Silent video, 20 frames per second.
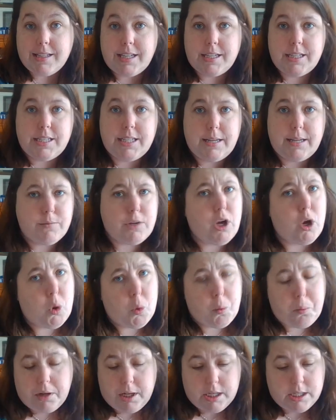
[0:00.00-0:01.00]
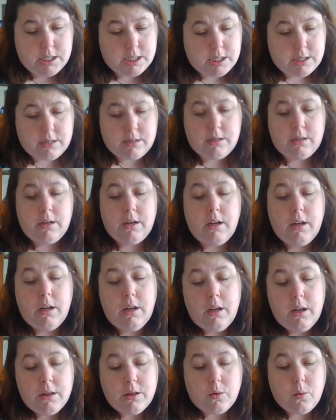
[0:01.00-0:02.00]
it seemed hopeless.
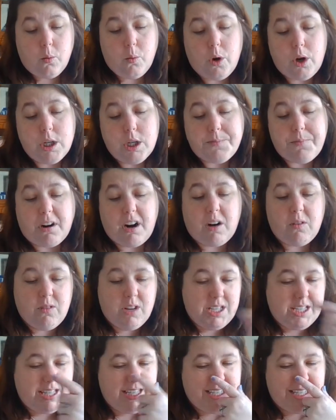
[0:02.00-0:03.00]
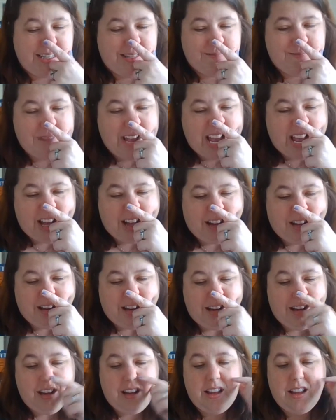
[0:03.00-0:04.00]
The worst part was the smell.
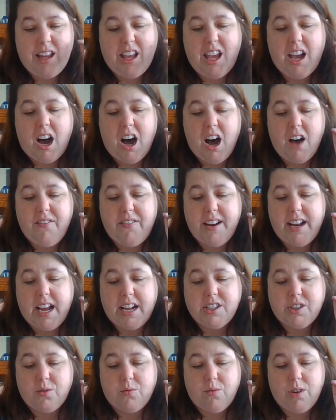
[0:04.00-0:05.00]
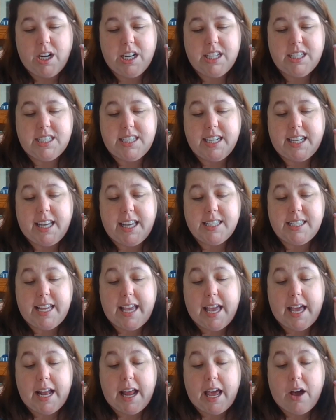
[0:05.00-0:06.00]
He often had to run and stick his
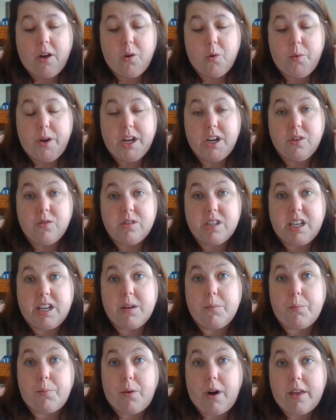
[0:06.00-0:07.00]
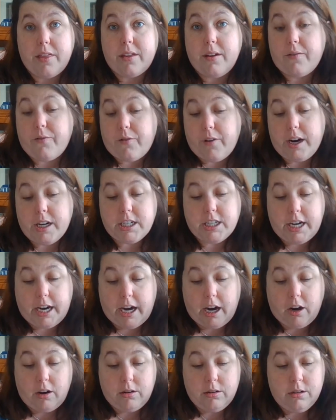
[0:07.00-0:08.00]
head out a window to get a breath of fresh
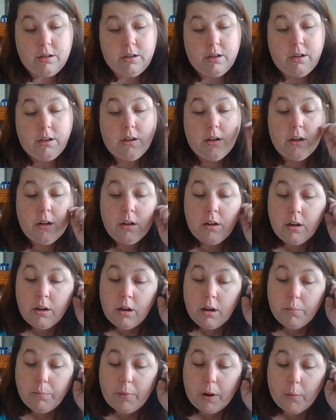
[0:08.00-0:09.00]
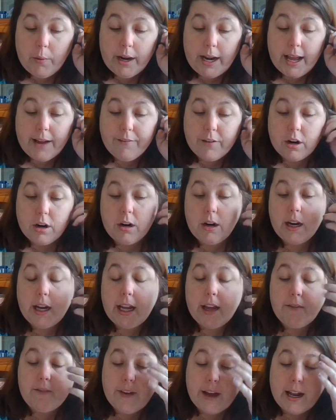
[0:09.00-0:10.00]
air. But whenever
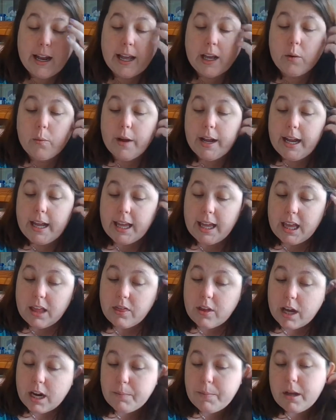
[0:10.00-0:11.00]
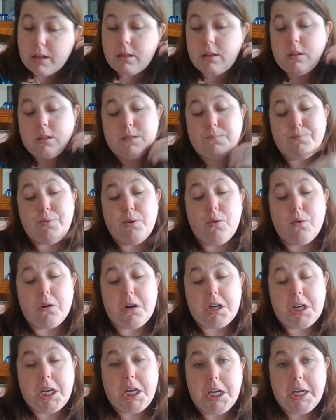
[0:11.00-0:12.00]
he felt like quitting, he thought about those
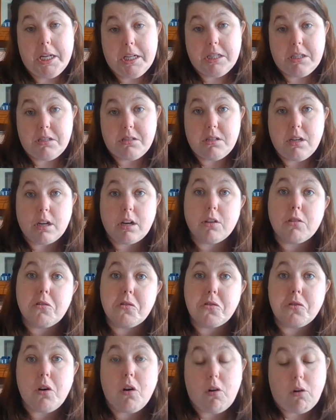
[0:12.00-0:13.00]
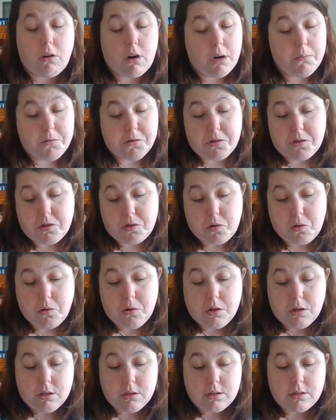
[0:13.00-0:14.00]
poor kids stuck in those horrible
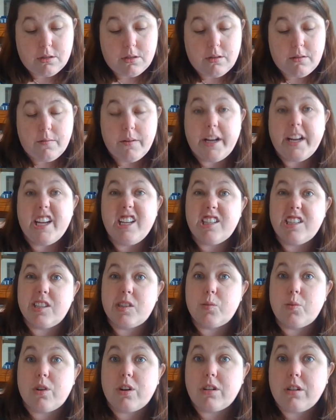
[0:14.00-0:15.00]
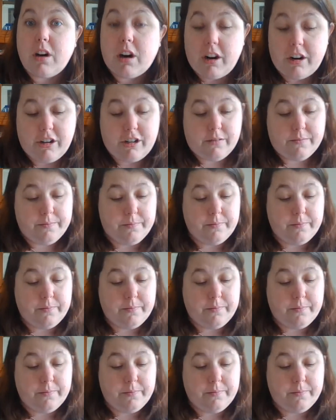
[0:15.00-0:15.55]
schools, and he just worked harder.